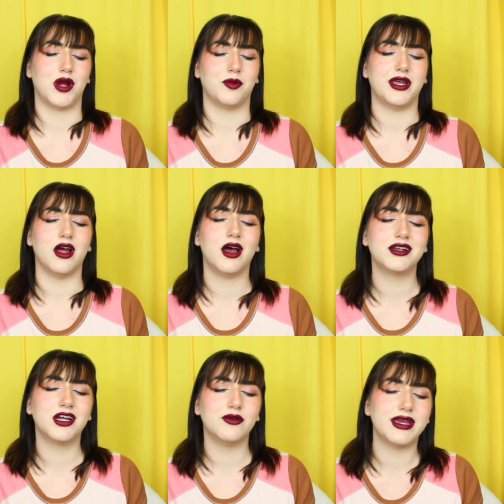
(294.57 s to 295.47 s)
probably an
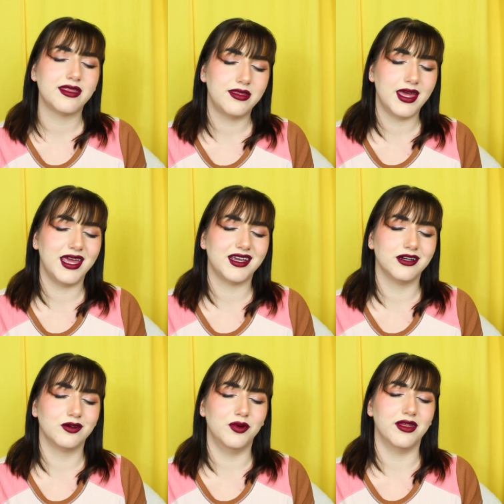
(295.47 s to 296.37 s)
ongoing
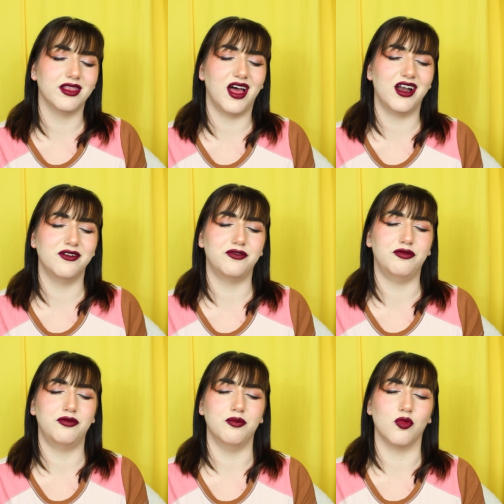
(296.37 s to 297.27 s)
thing with a lot
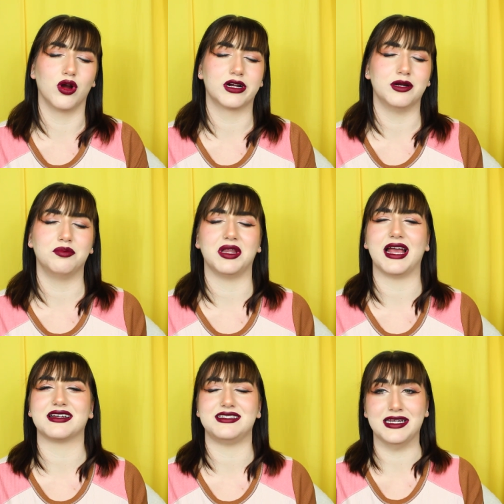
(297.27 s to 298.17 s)
of more
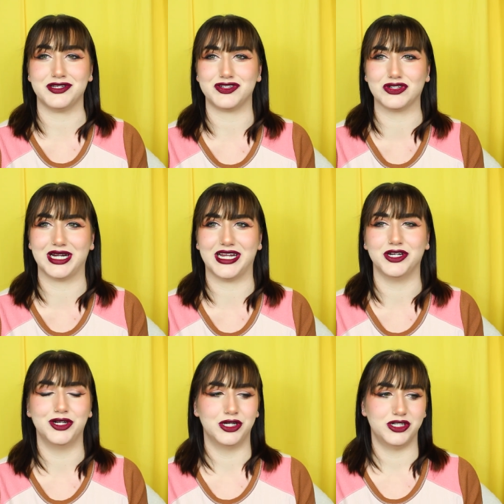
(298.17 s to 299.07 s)
complex history